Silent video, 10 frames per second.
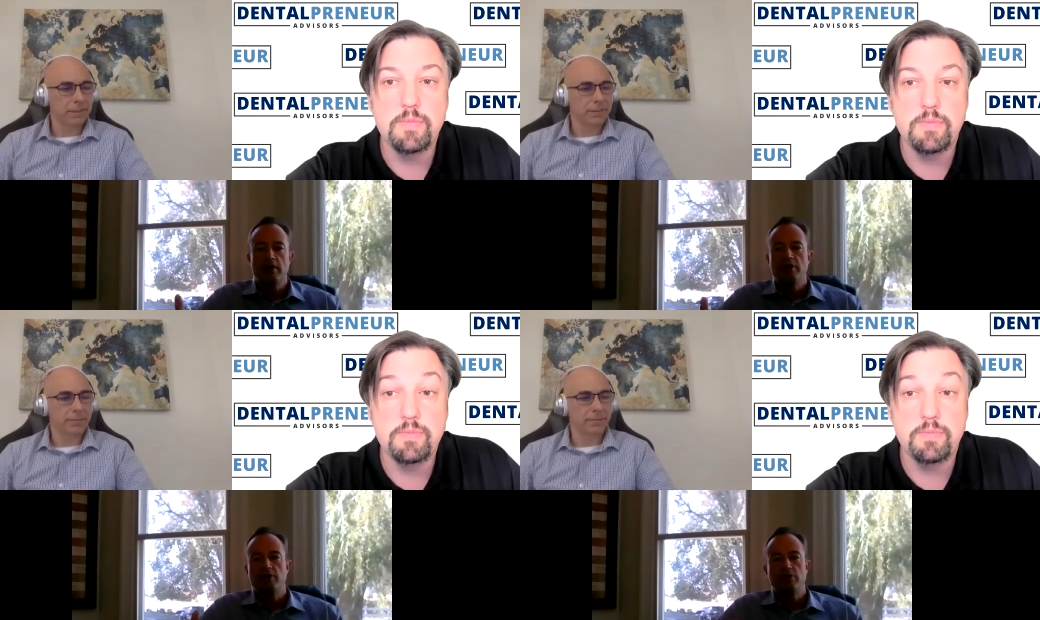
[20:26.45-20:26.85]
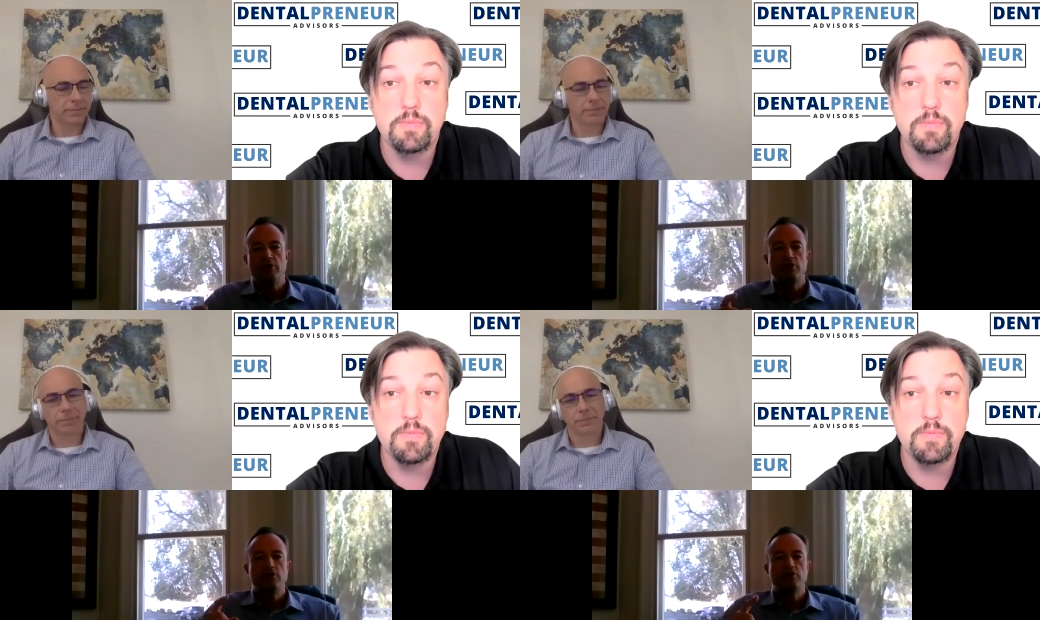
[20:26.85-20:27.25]
Speaker 1: You're,
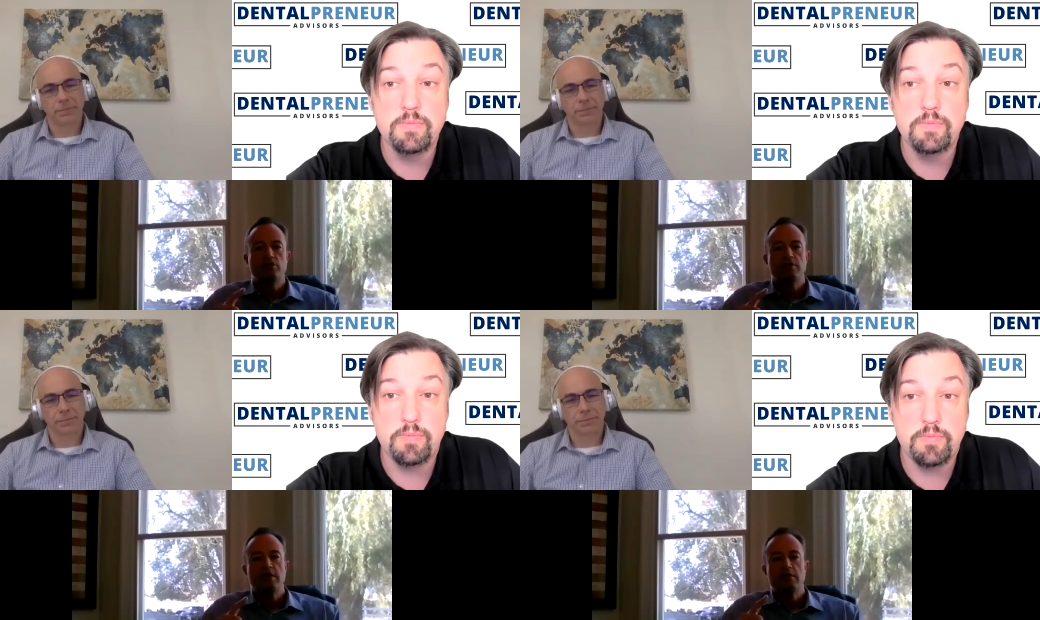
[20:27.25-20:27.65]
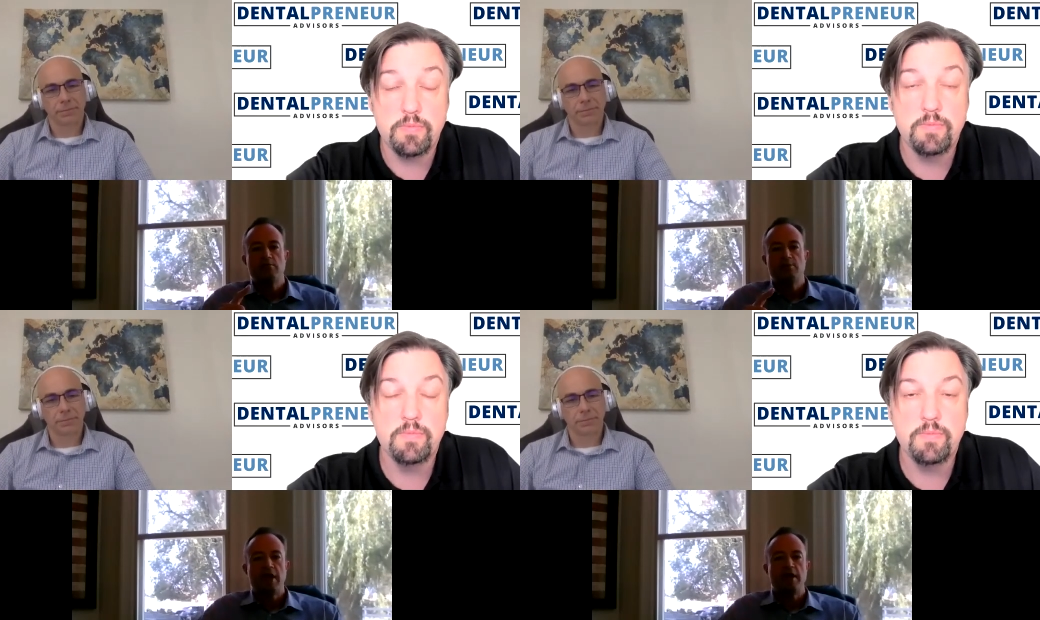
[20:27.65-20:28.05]
you're usually
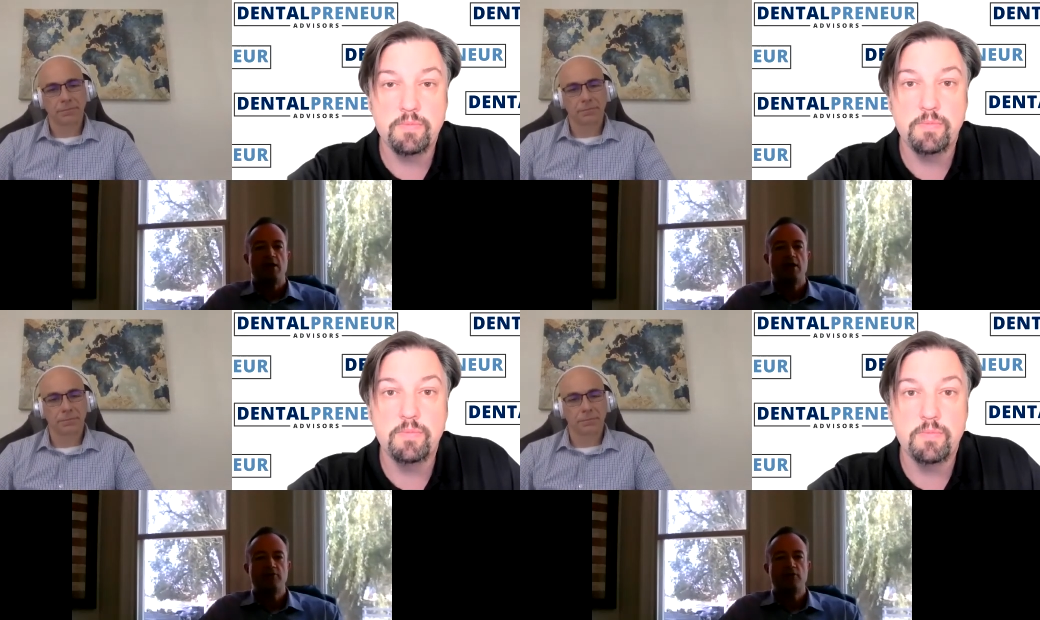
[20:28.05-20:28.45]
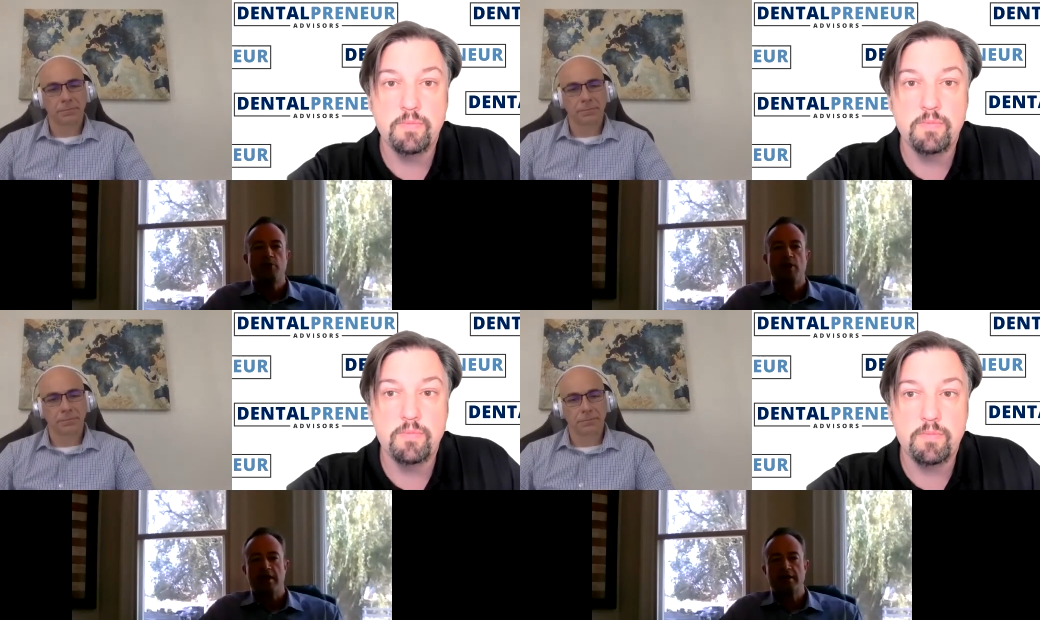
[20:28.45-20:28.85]
paying off your
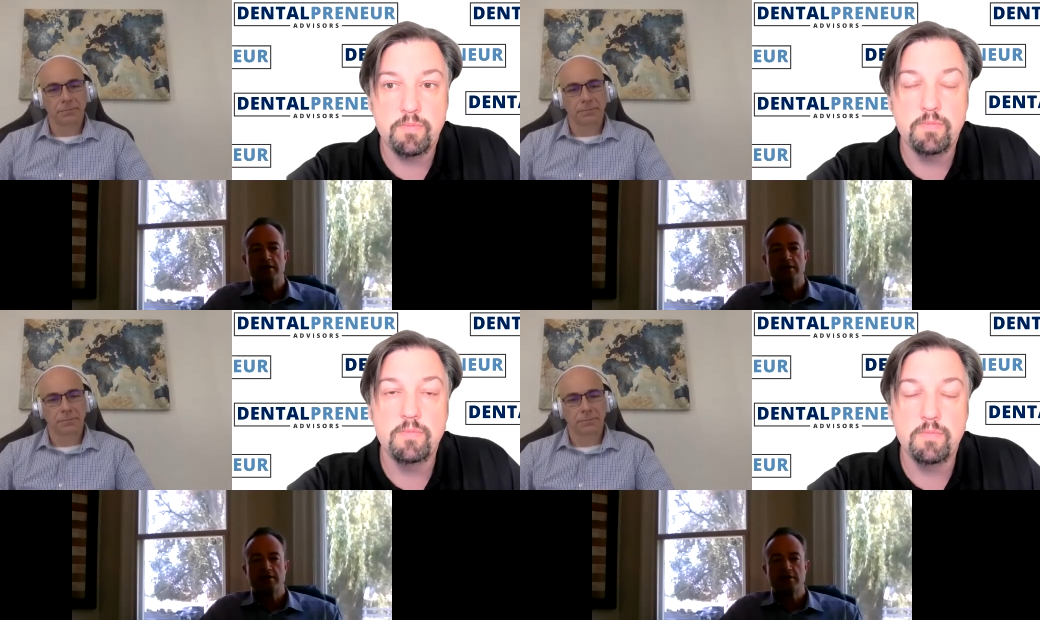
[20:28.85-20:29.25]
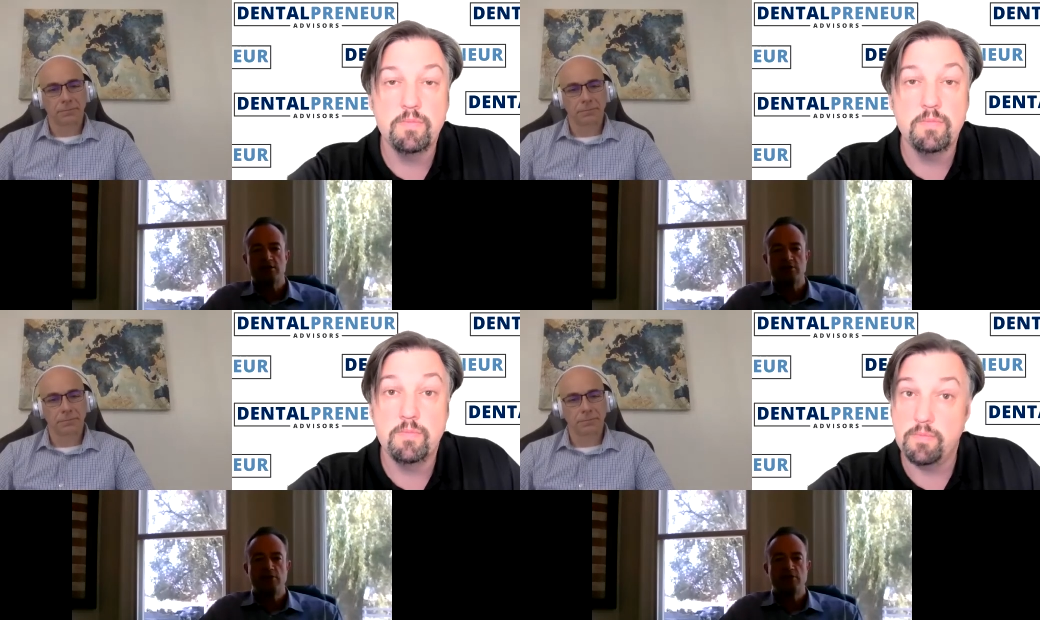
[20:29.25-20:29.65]
practice
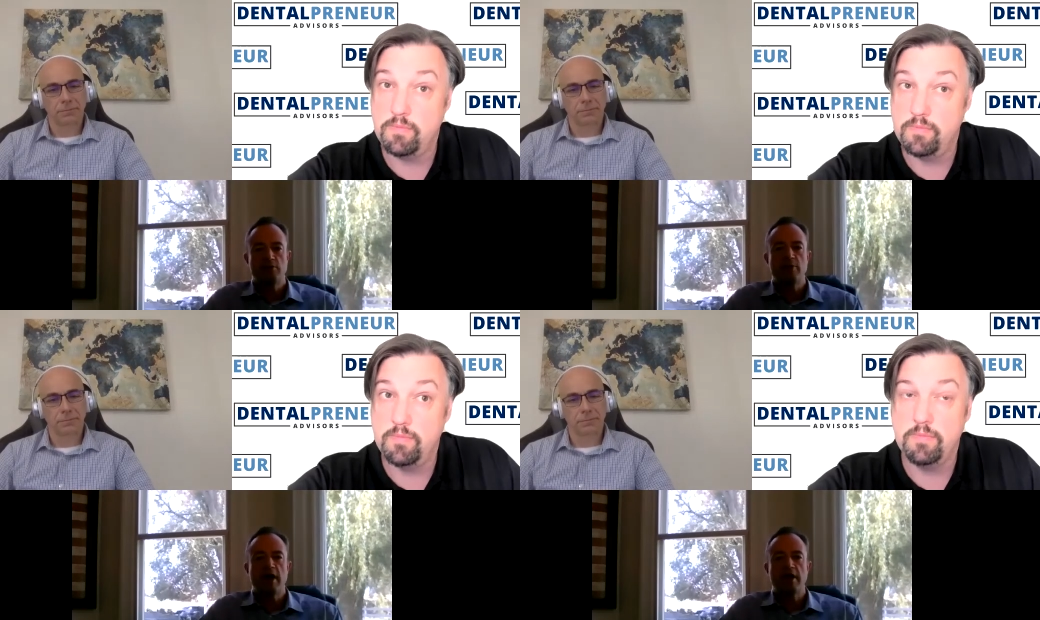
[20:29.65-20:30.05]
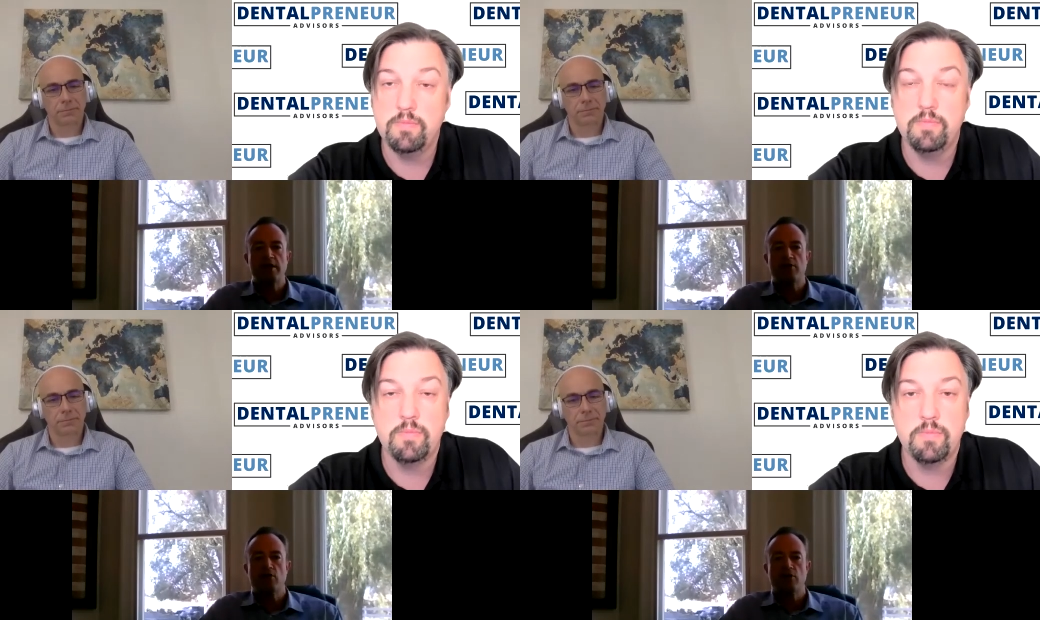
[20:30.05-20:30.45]
because you either bought
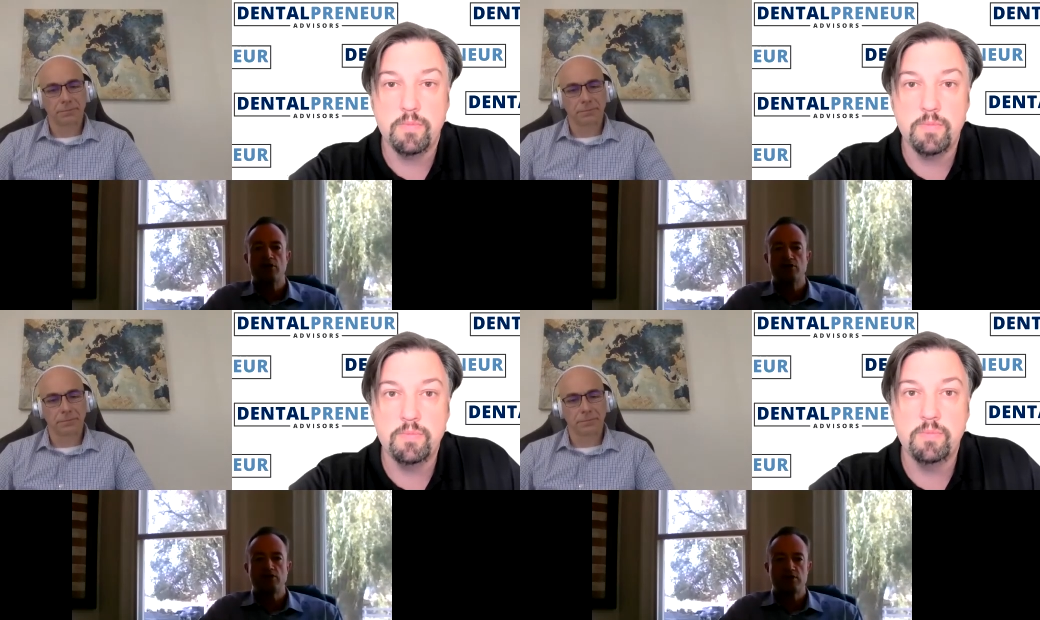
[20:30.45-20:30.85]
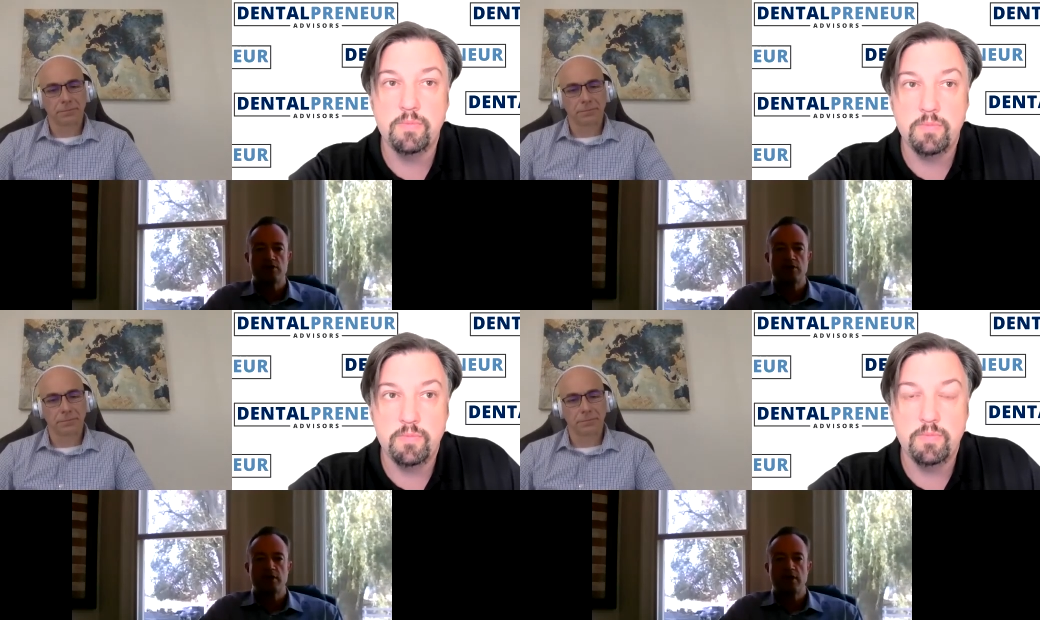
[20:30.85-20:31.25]
it or you're just
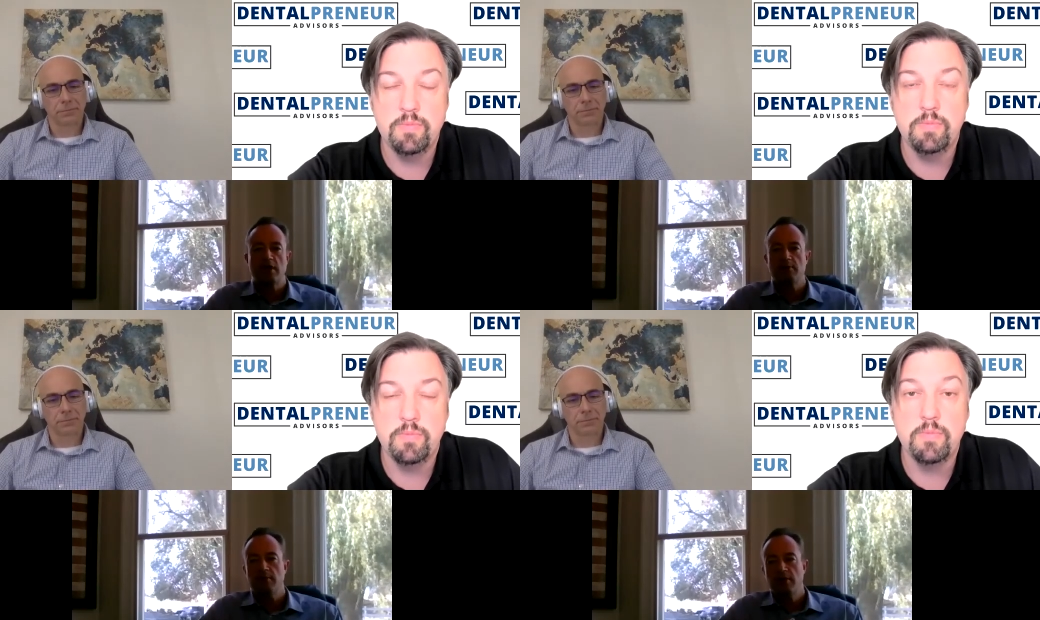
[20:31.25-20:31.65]
starting up.